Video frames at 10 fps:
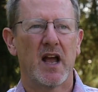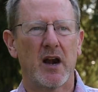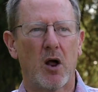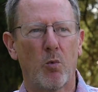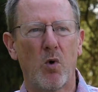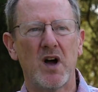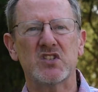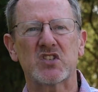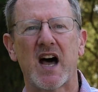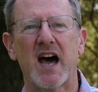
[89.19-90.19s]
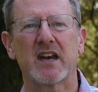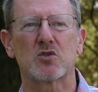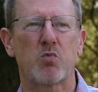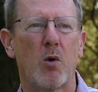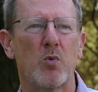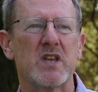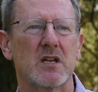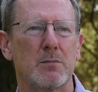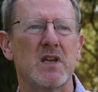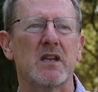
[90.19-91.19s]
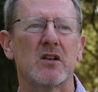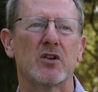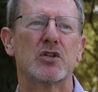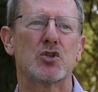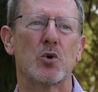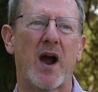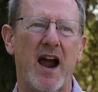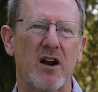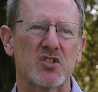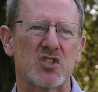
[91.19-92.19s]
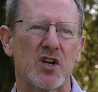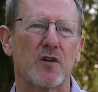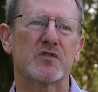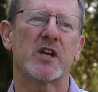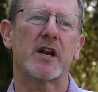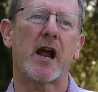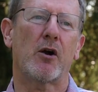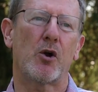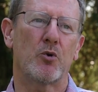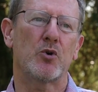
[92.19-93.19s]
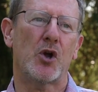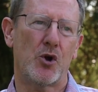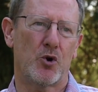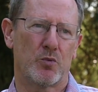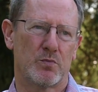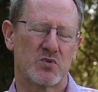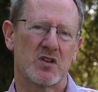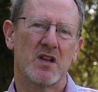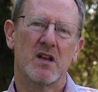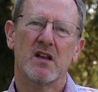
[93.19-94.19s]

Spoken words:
and on one side is what we can immediately do ourselves in our own homes.